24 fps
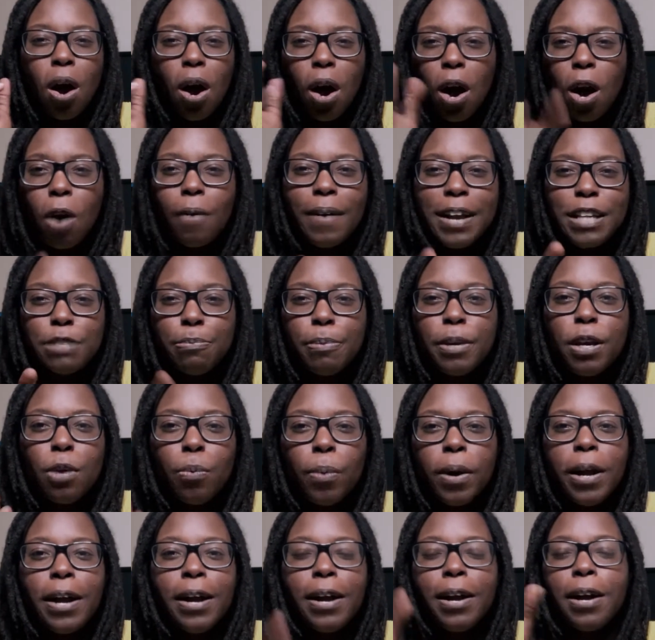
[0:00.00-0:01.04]
Always be
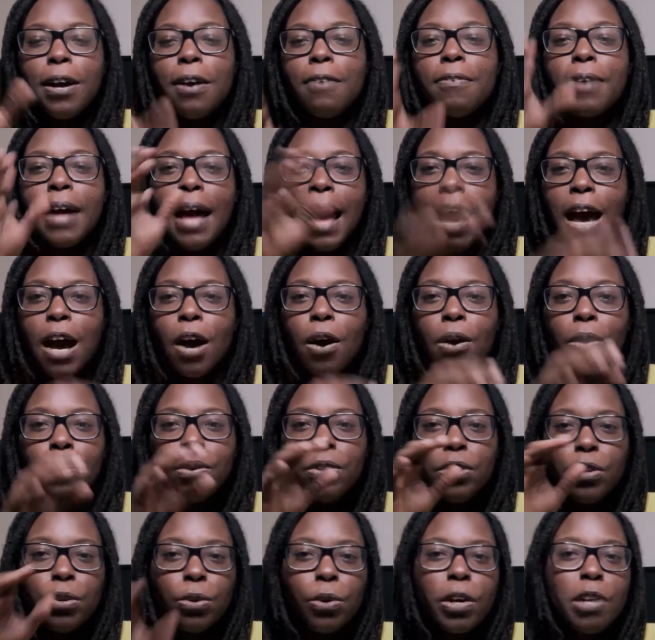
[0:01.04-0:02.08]
aware of how
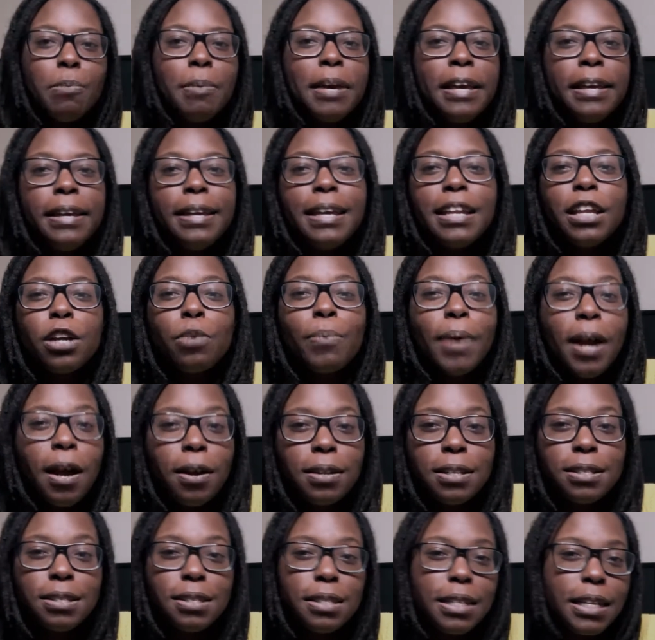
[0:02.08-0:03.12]
you're gonna be getting
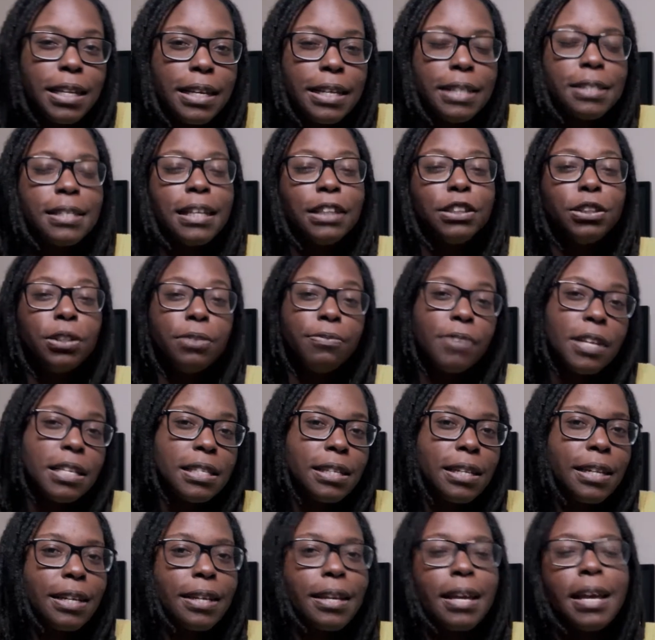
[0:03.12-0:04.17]
around the cities that you're
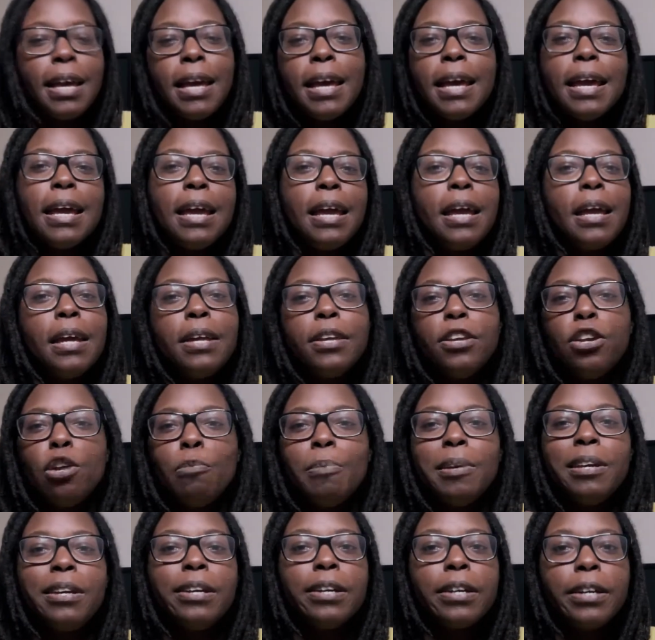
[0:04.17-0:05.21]
visiting, and you'll
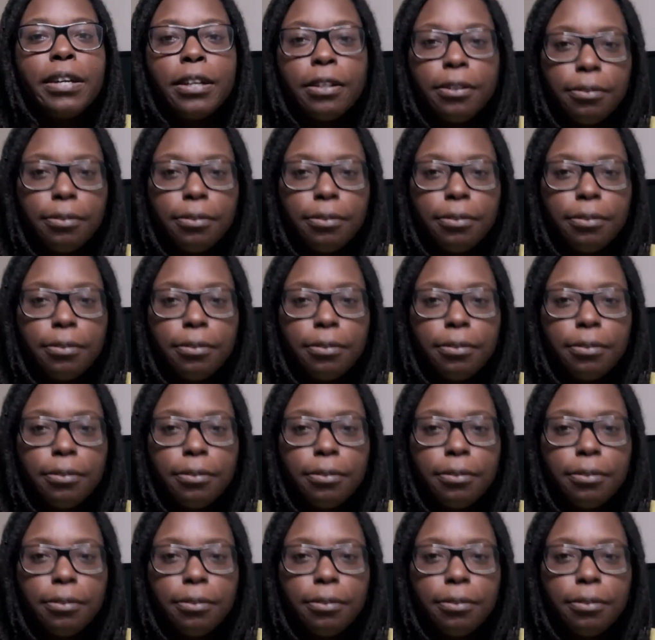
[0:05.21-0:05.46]
be good.